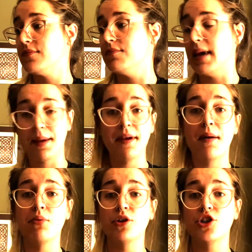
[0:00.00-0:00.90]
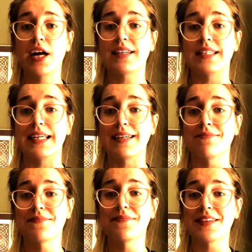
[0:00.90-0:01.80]
Maybe I'm projecting.
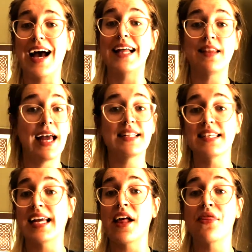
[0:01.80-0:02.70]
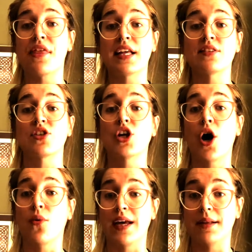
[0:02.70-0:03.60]
I like to get things
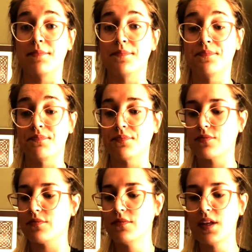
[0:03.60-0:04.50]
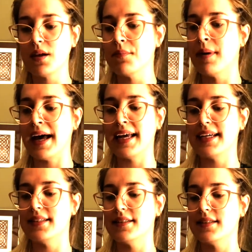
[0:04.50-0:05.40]
going.
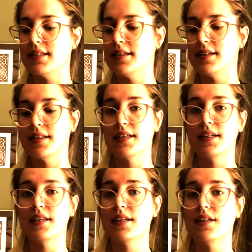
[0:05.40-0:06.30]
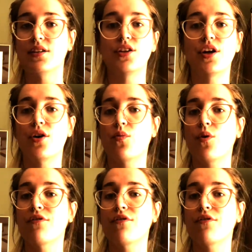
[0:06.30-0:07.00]
But, you know, we're